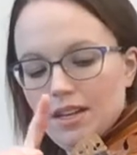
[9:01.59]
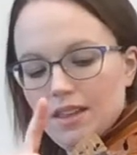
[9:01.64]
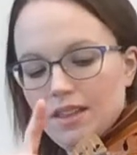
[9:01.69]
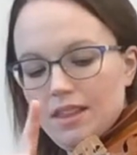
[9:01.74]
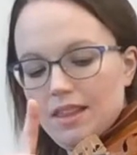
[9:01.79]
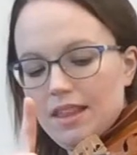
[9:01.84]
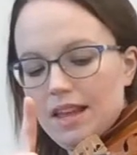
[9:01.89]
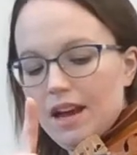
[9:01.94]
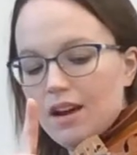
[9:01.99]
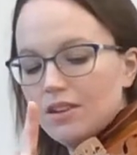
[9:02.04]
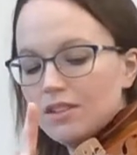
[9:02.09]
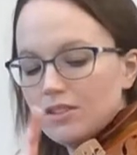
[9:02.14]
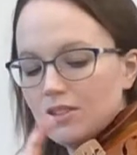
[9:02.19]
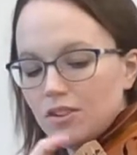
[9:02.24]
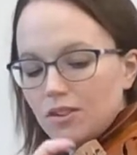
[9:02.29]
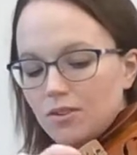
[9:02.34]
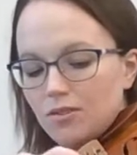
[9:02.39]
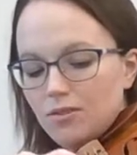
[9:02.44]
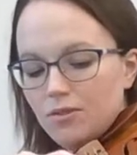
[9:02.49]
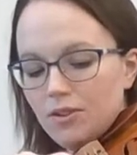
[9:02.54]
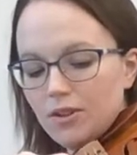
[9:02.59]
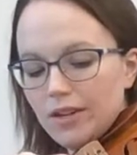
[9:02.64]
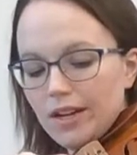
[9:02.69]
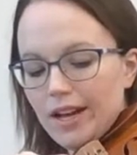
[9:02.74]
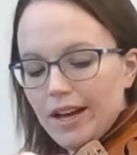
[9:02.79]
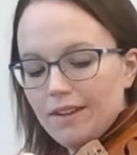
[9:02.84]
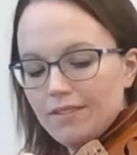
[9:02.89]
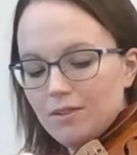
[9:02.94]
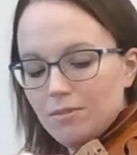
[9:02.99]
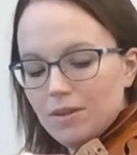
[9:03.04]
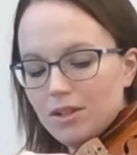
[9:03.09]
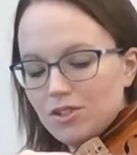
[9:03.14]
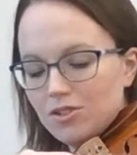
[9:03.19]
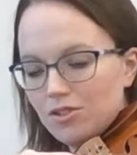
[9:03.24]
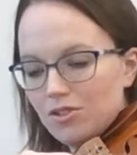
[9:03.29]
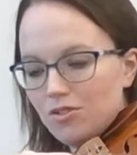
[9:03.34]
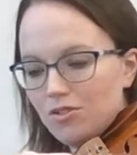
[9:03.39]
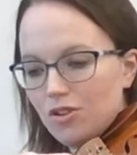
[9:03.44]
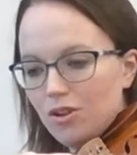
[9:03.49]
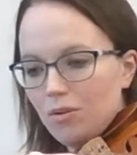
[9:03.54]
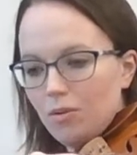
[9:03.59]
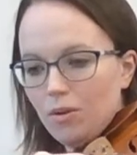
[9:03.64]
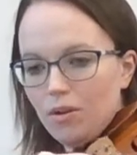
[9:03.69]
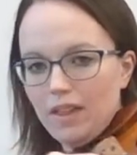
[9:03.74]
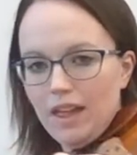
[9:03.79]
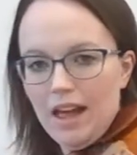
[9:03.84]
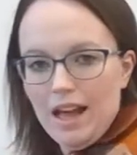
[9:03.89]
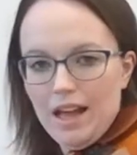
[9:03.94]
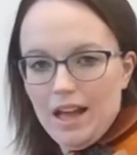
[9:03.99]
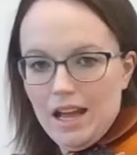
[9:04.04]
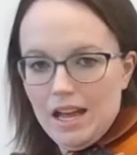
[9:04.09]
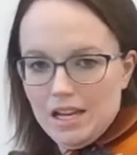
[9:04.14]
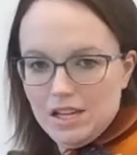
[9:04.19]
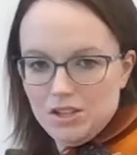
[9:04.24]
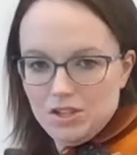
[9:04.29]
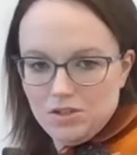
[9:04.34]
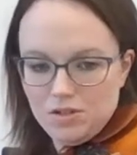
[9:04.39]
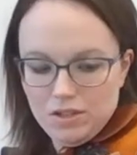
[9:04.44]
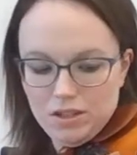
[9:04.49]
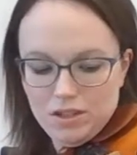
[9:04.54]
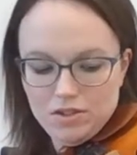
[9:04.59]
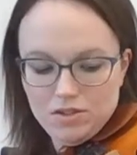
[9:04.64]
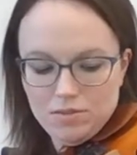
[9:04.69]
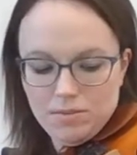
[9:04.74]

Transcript: Now you're gonna have to make sure you know where that A string is.